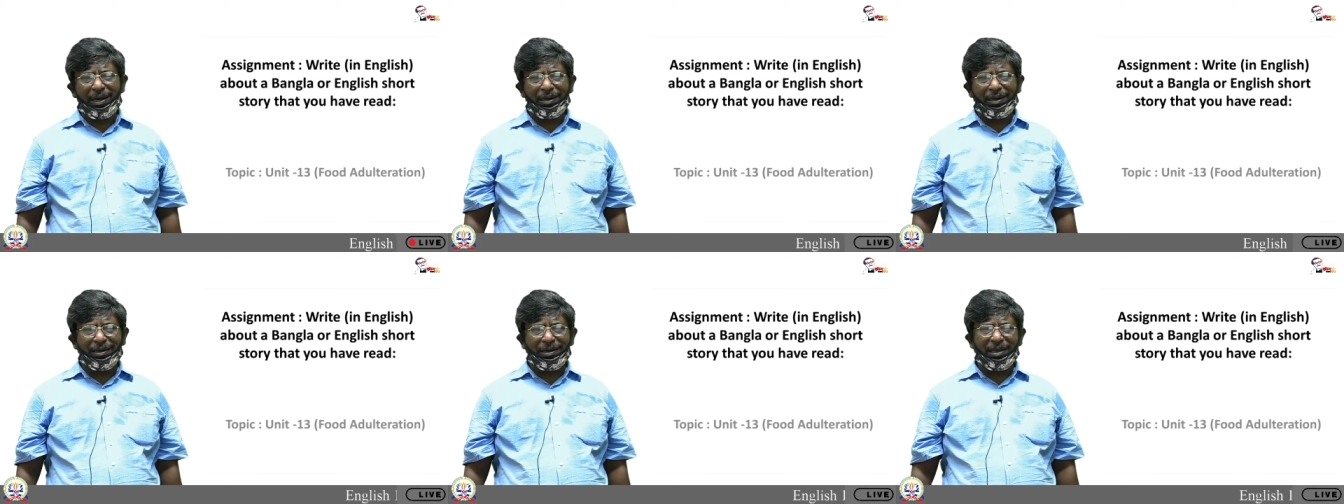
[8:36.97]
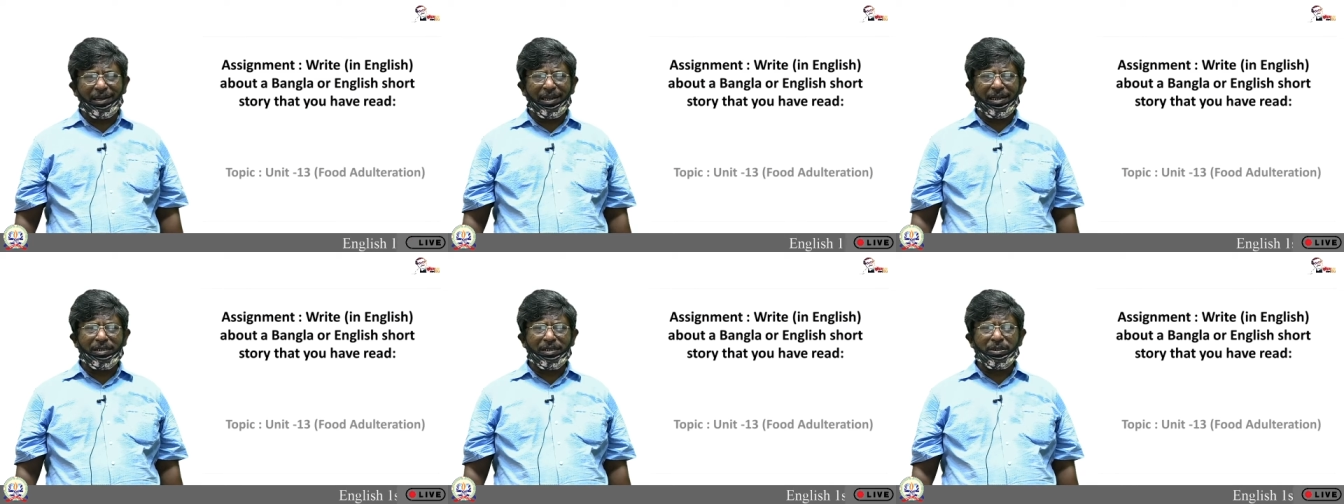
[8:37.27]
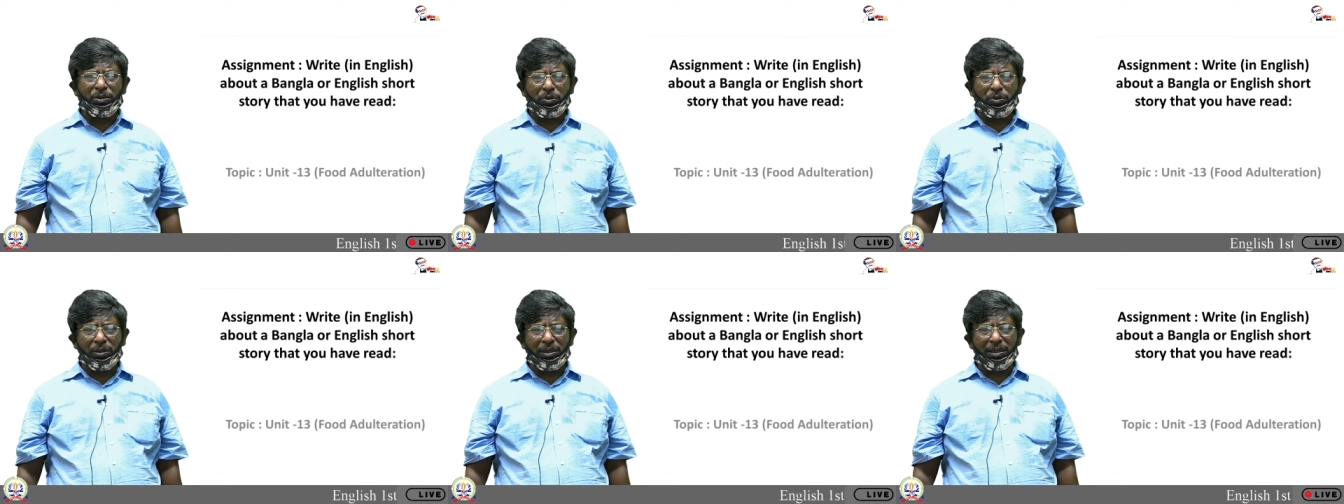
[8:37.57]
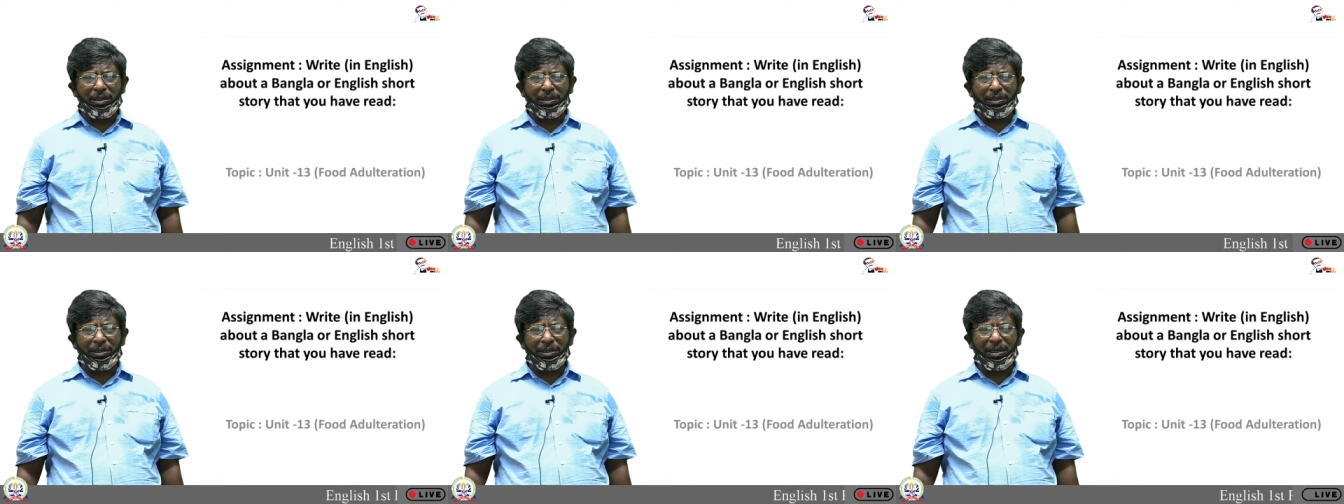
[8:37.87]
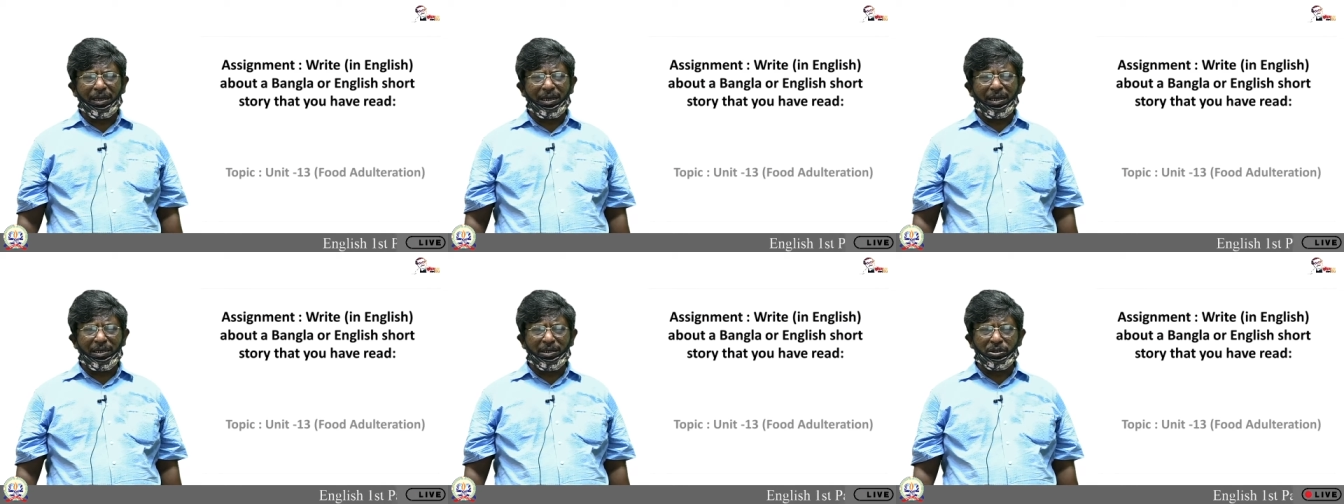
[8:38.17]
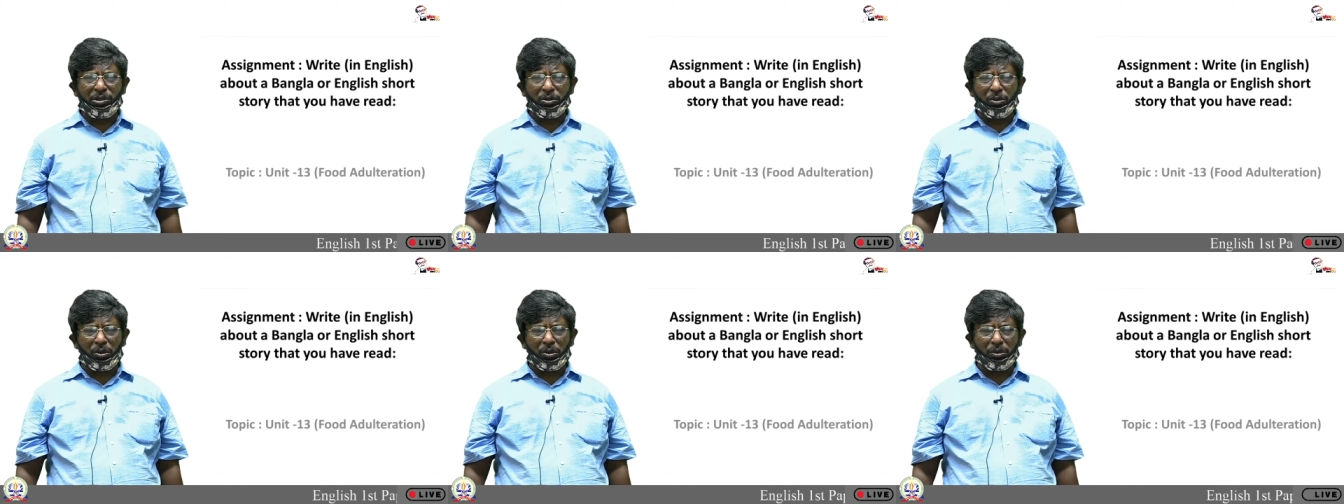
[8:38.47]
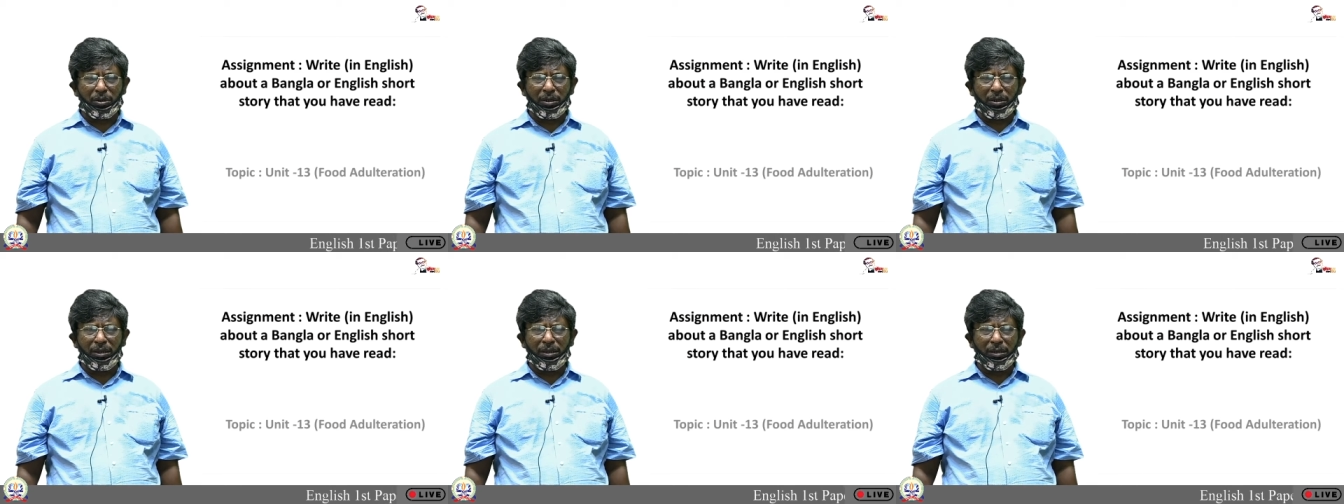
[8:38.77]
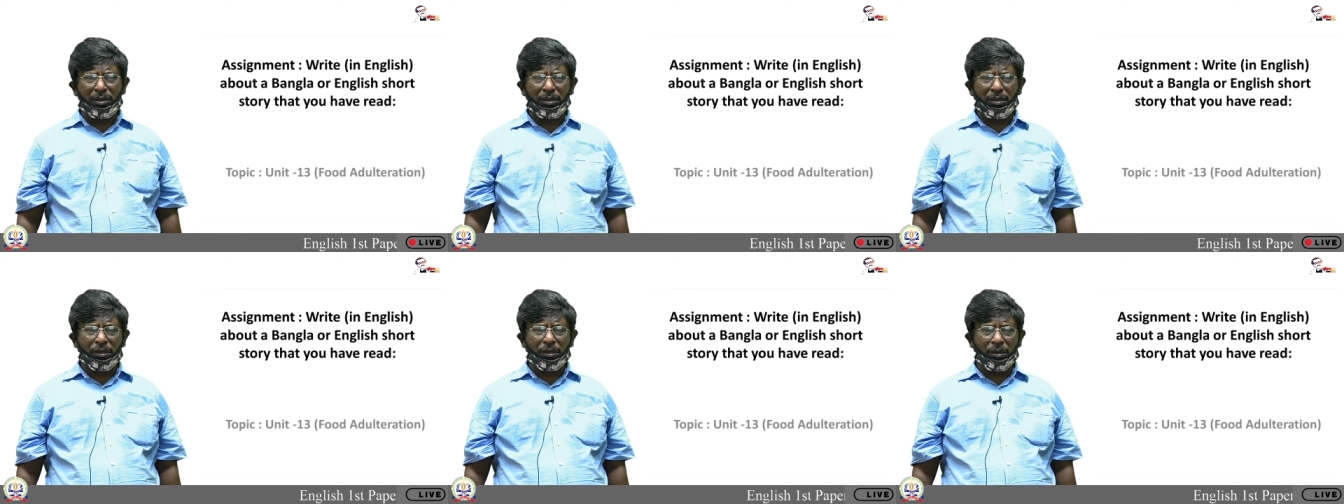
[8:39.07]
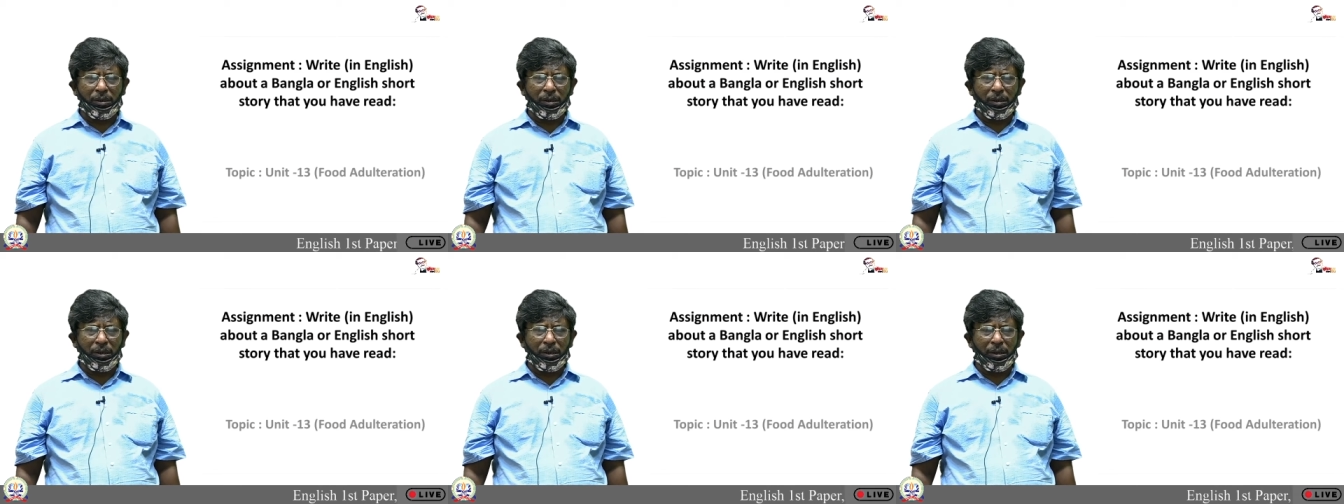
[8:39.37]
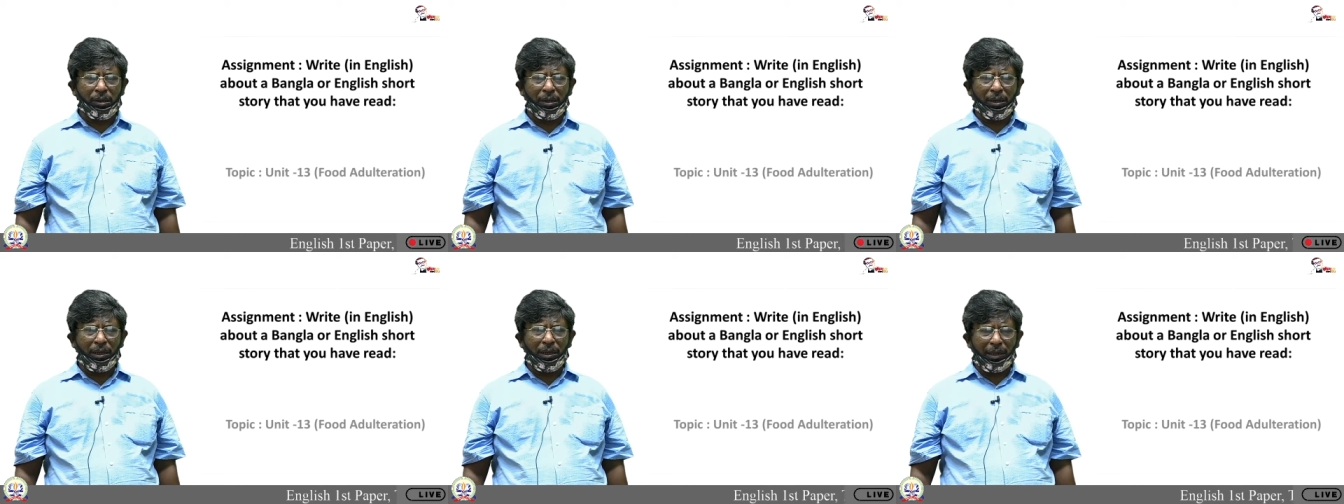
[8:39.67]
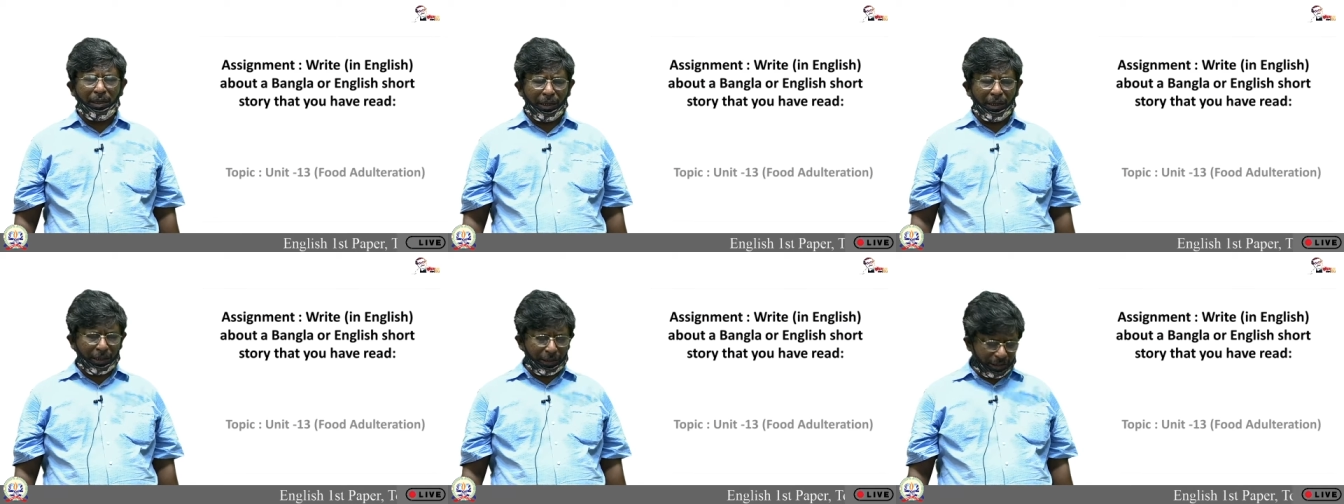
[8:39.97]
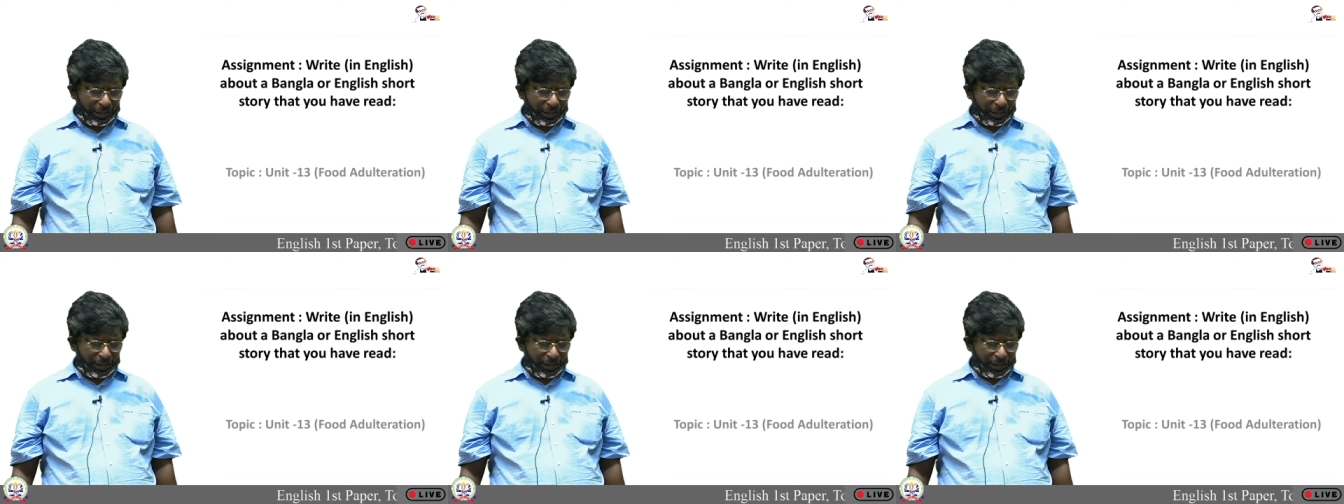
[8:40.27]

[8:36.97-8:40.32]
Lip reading: deals with a story, The